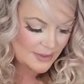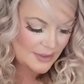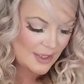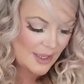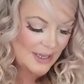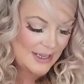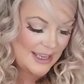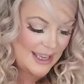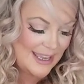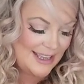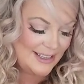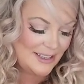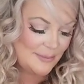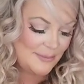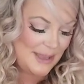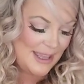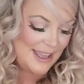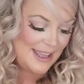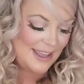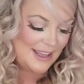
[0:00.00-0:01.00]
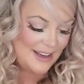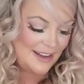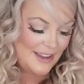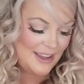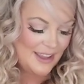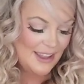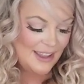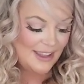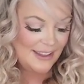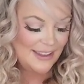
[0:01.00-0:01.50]
Sun, Hanged Man.
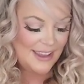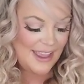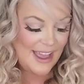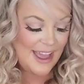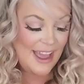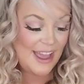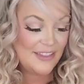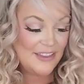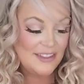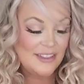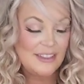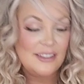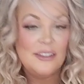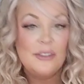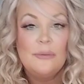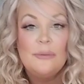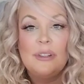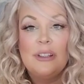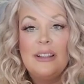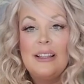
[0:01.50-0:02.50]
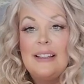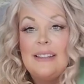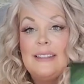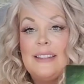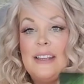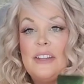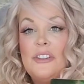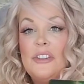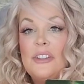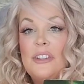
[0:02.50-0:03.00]
Yeah, this is the
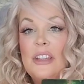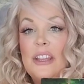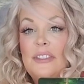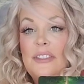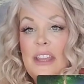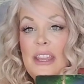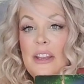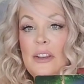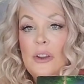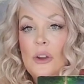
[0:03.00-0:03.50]
realization that they